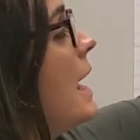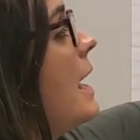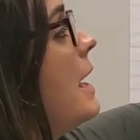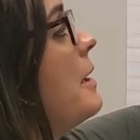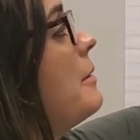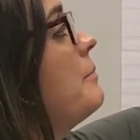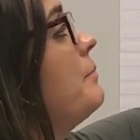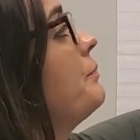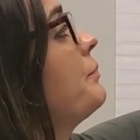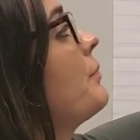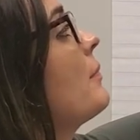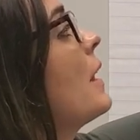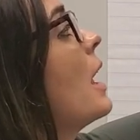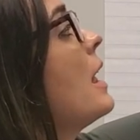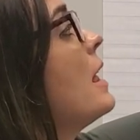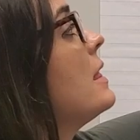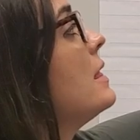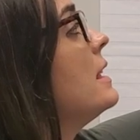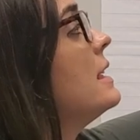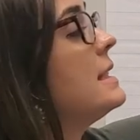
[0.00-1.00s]
um,
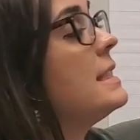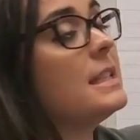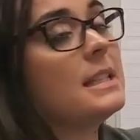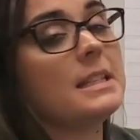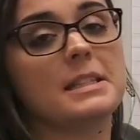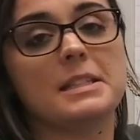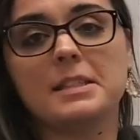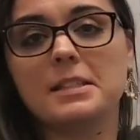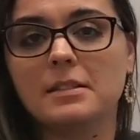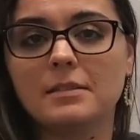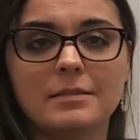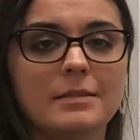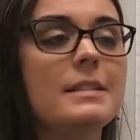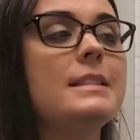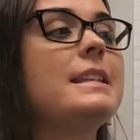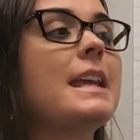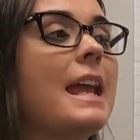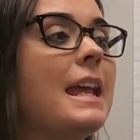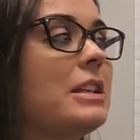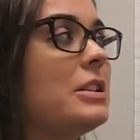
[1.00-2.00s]
this is
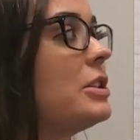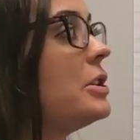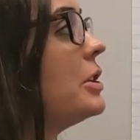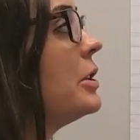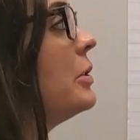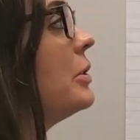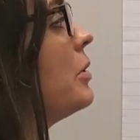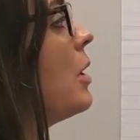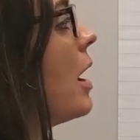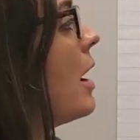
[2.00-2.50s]
day two